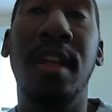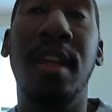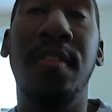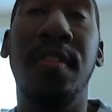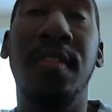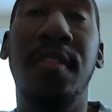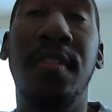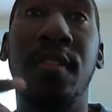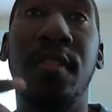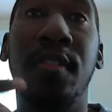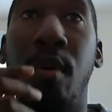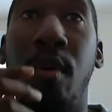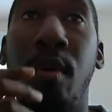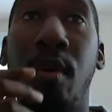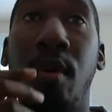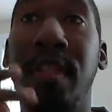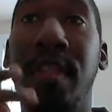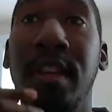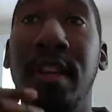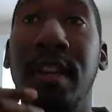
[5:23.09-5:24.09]
that the
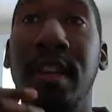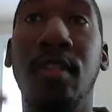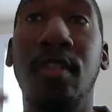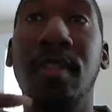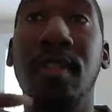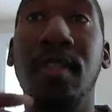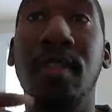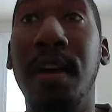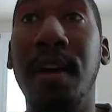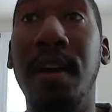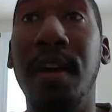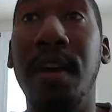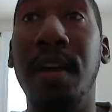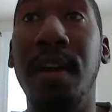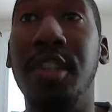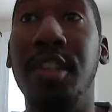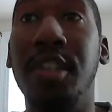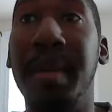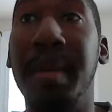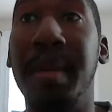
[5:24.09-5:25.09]
word that, you know, love shouldn't
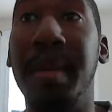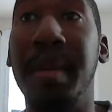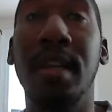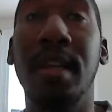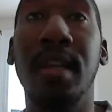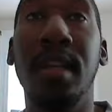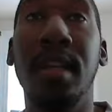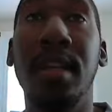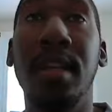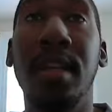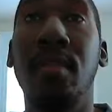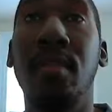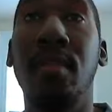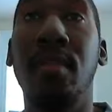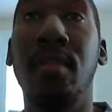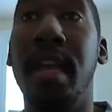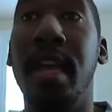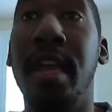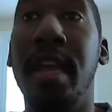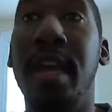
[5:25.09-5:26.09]
just be in, you know,
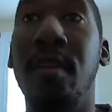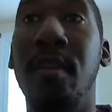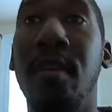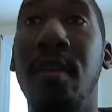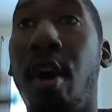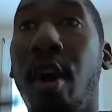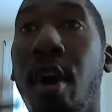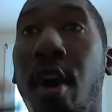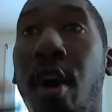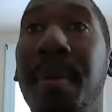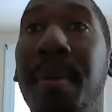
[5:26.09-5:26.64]
in word, but